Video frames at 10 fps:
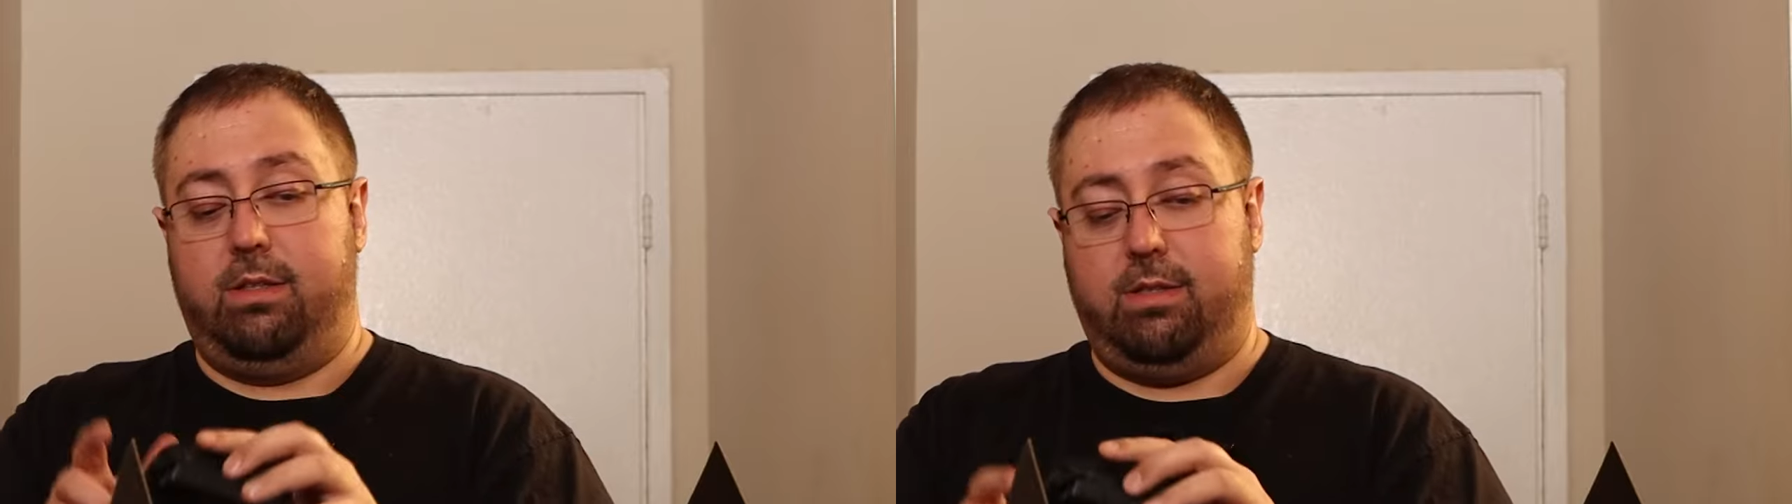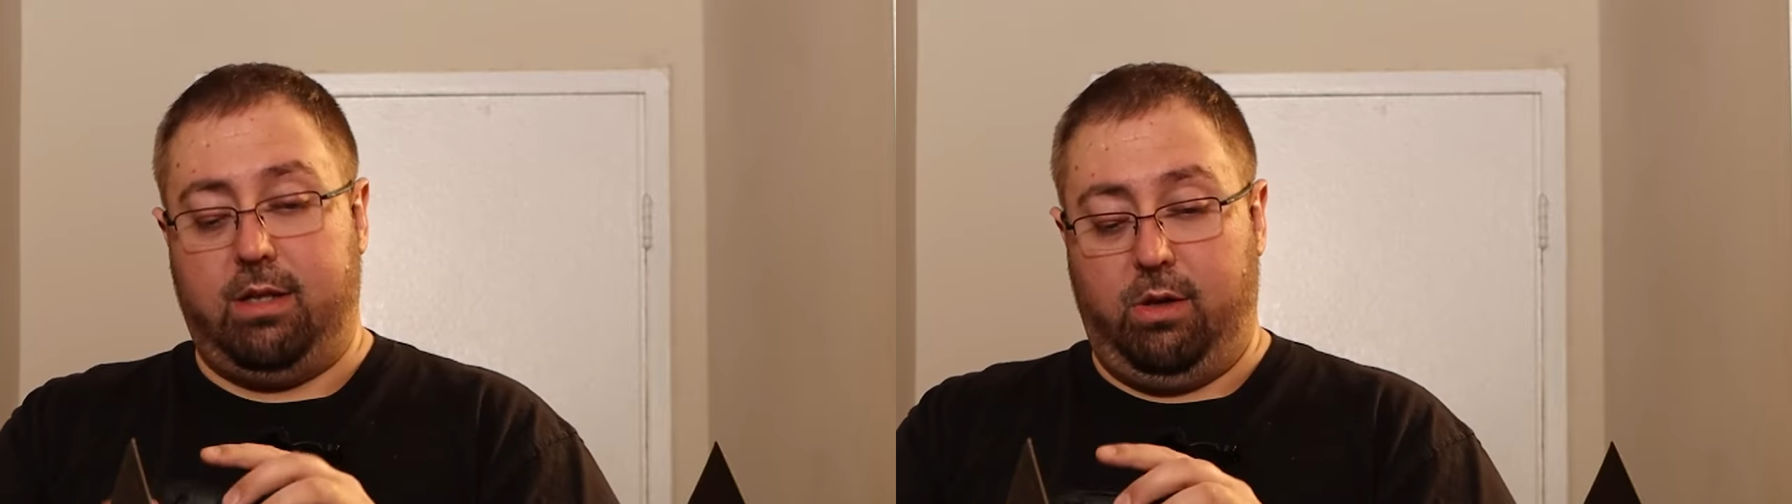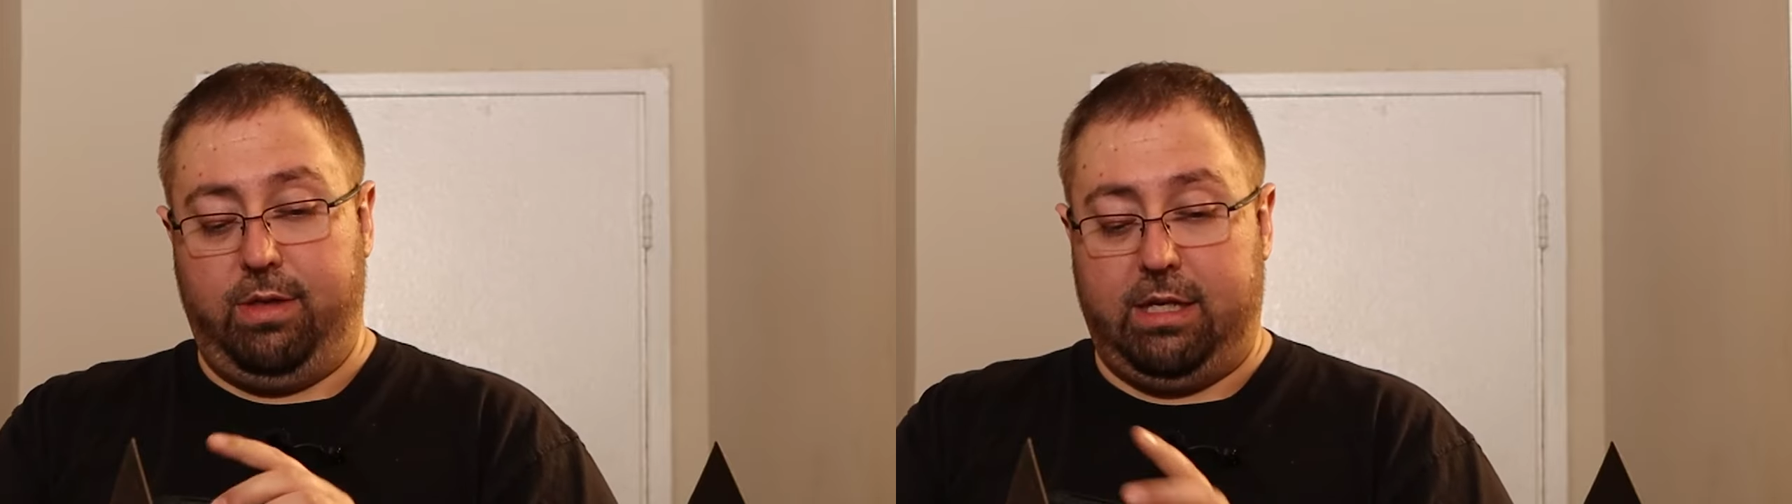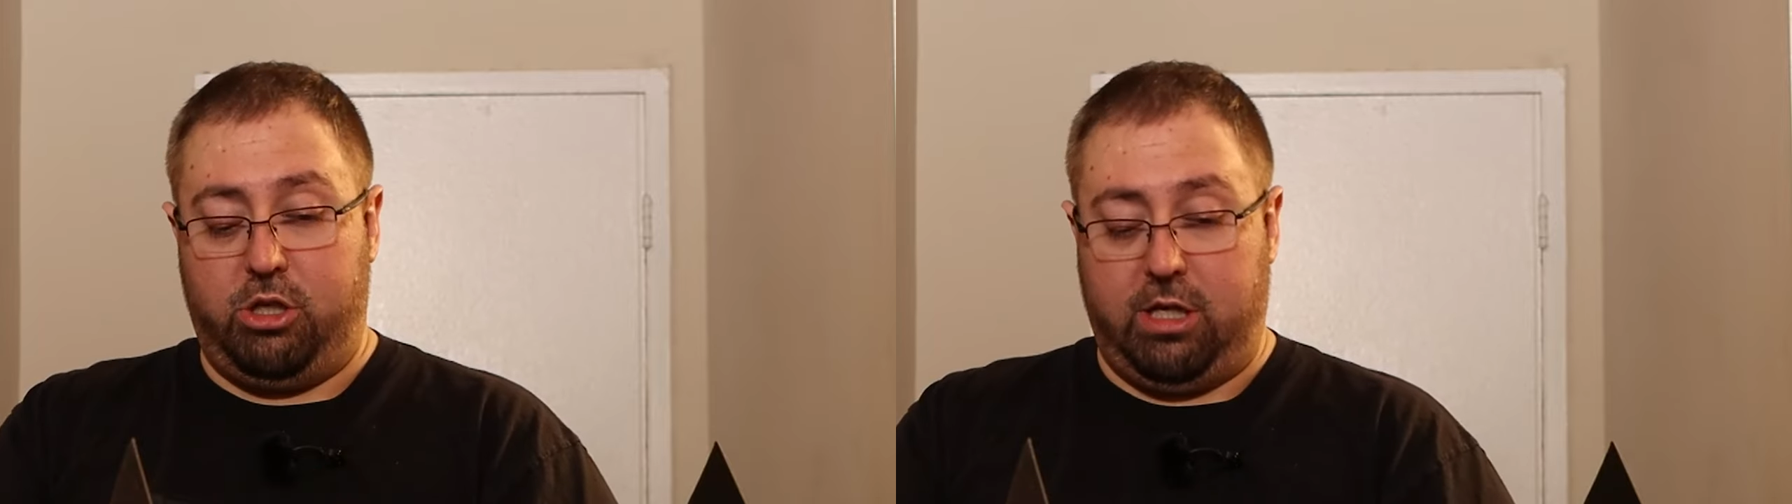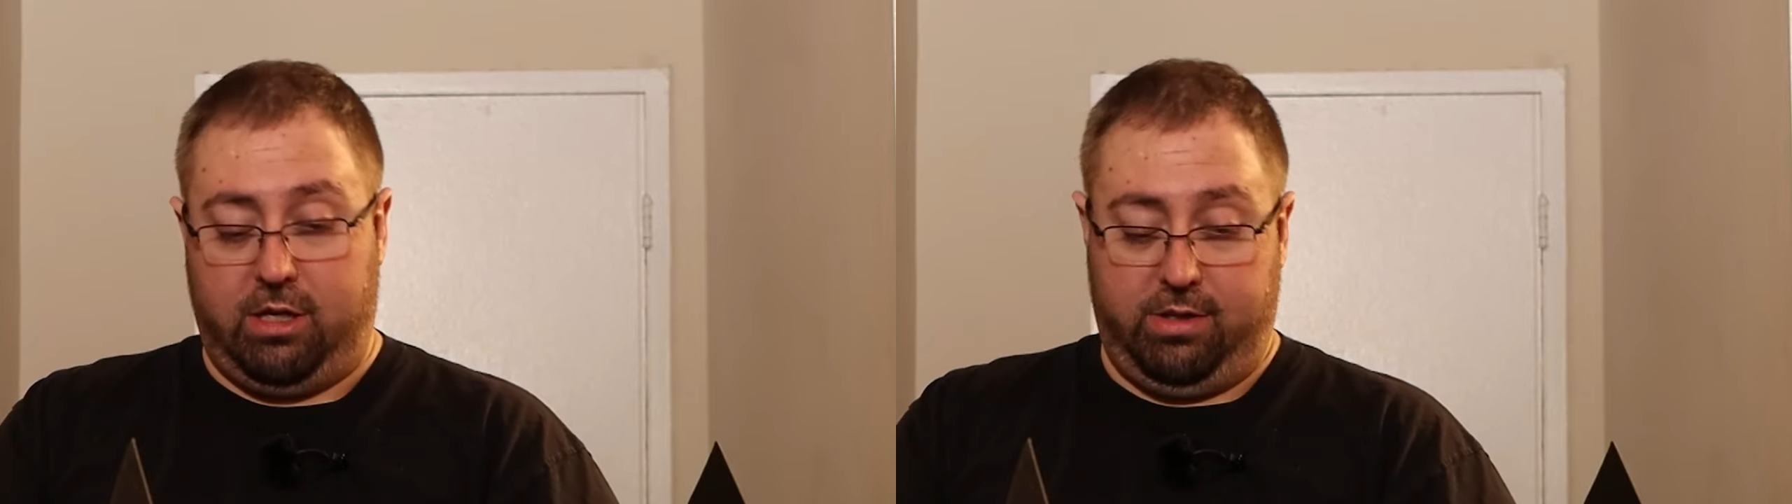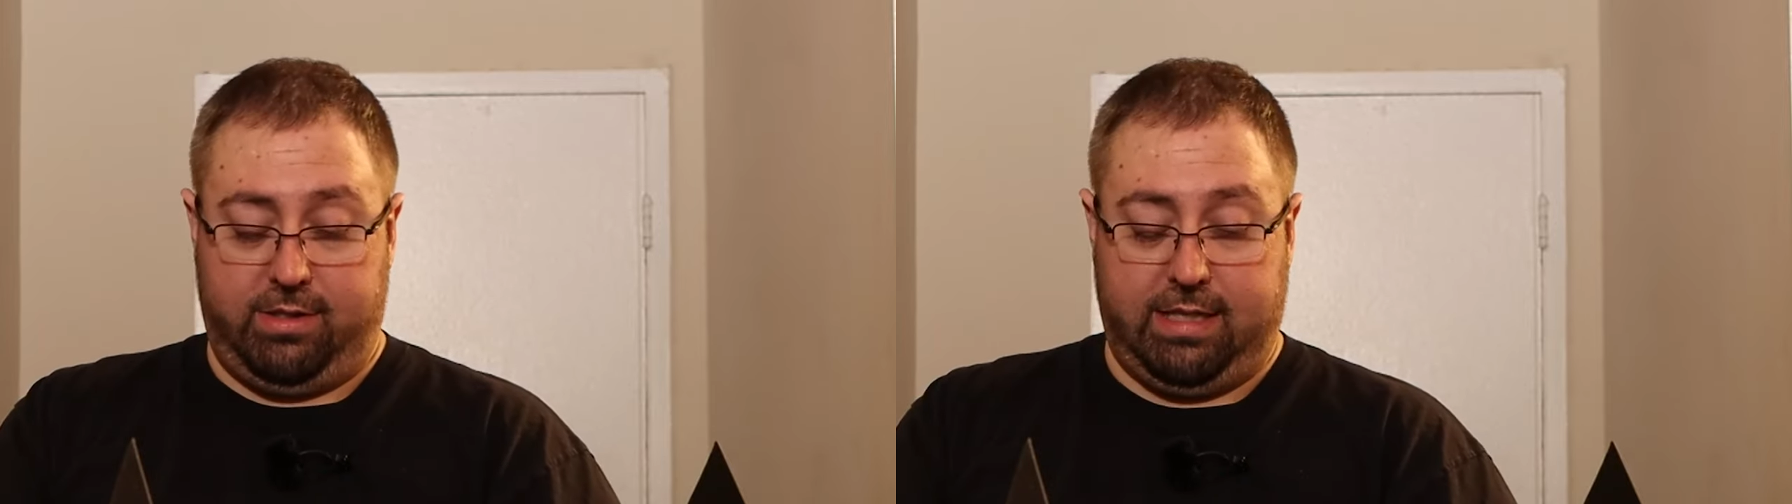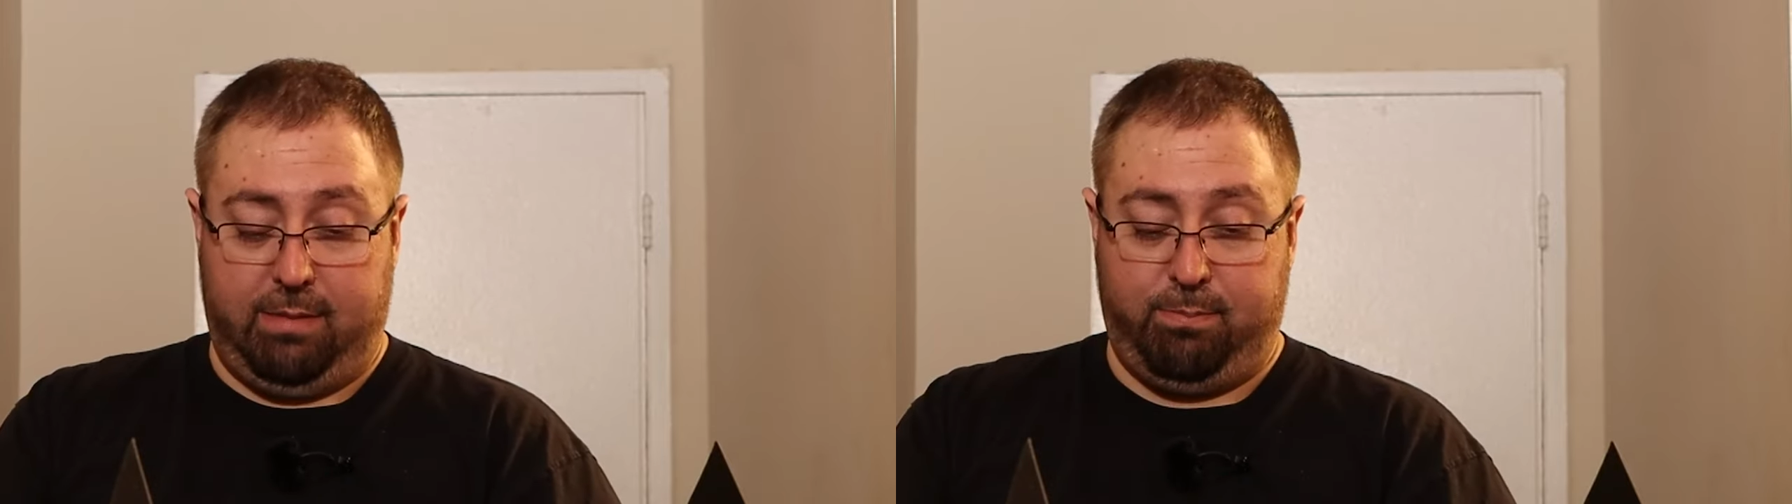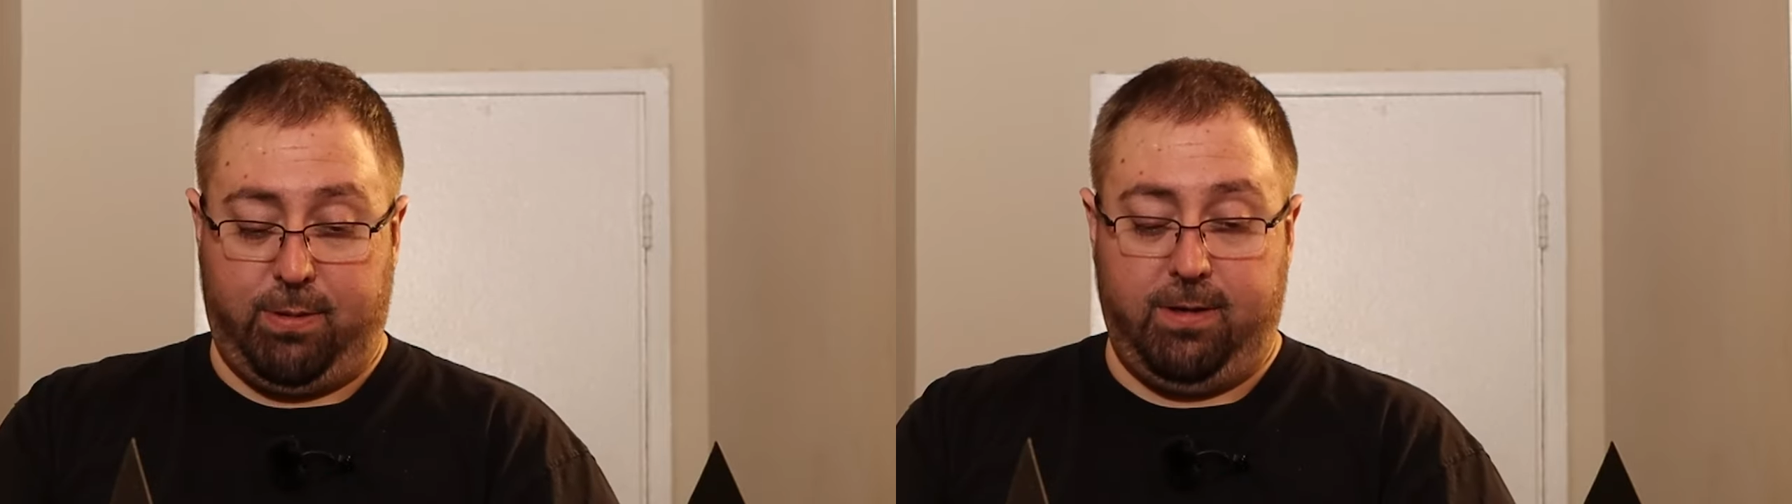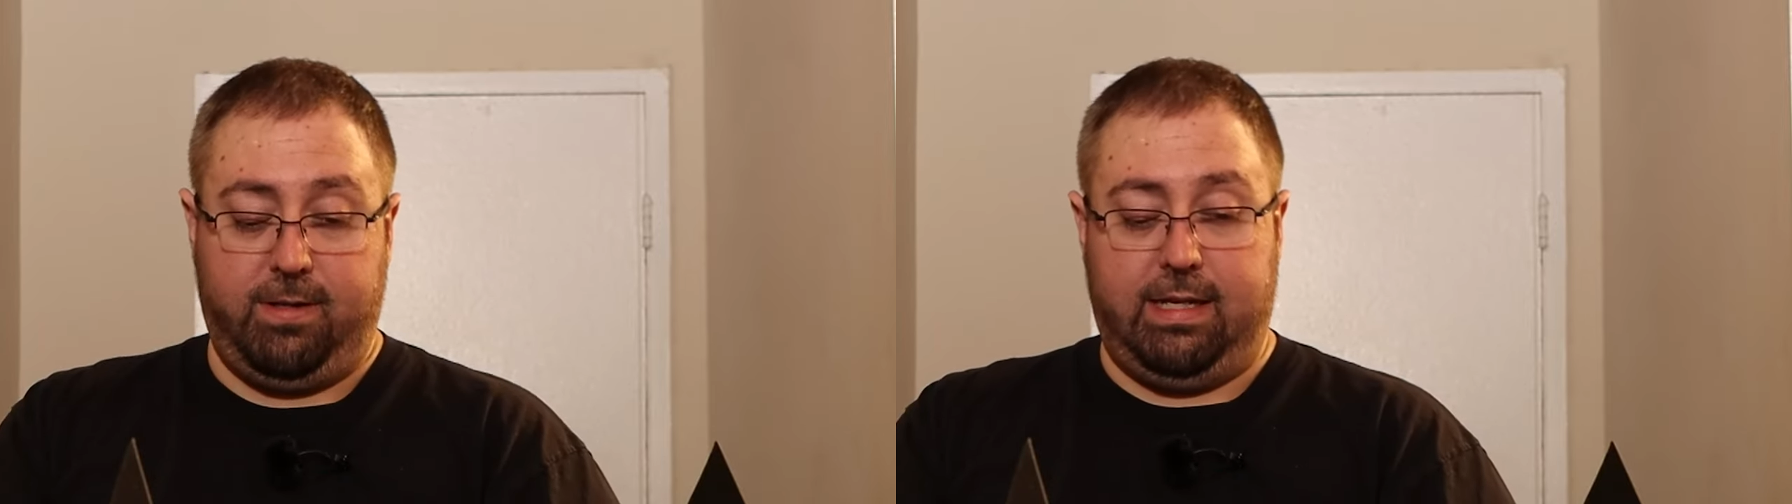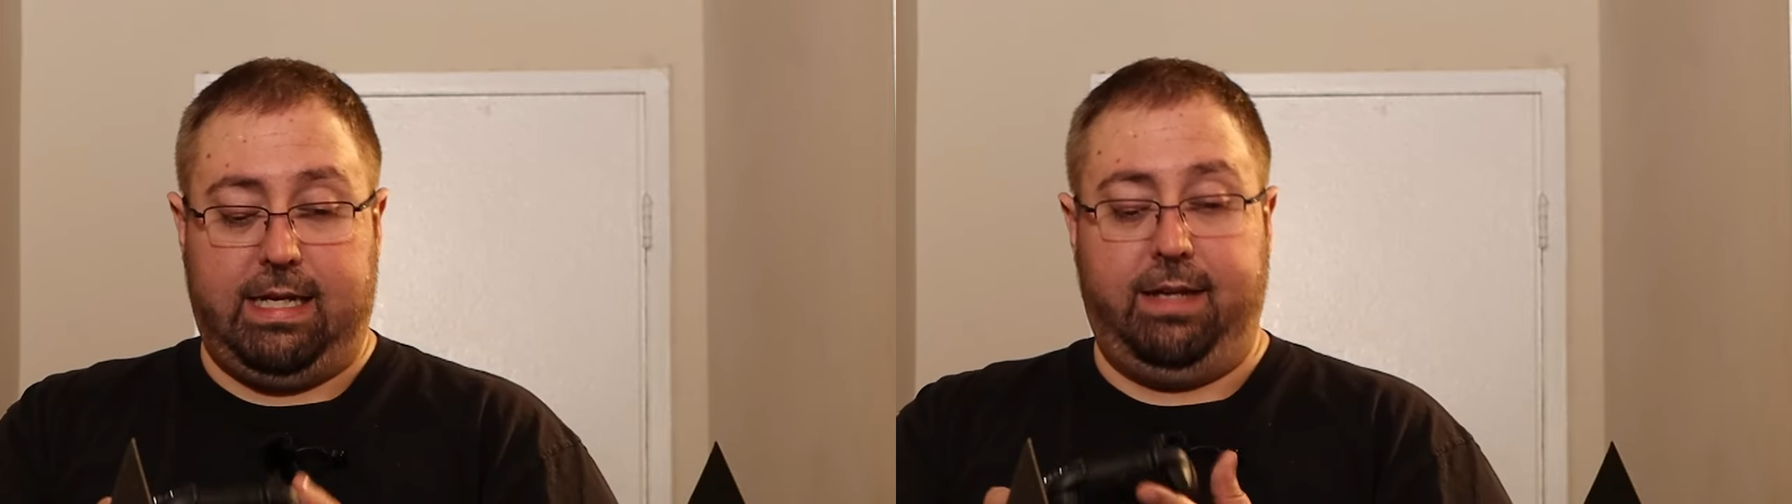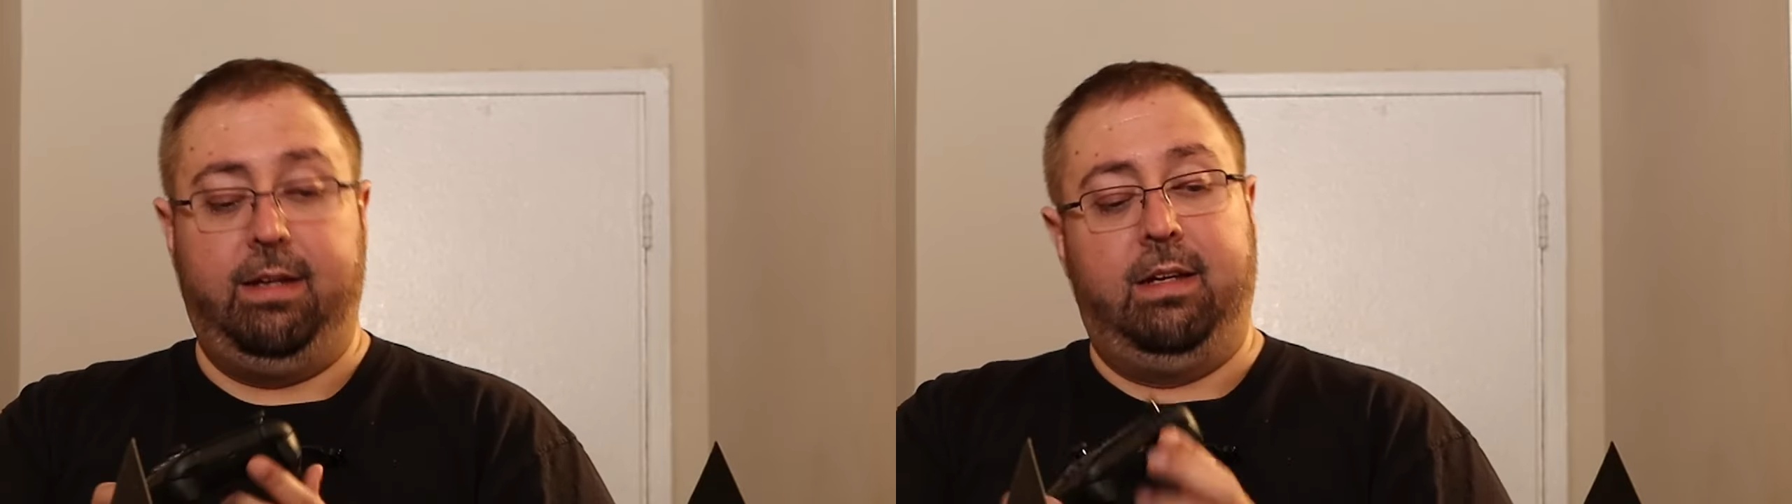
so they share the same birthday.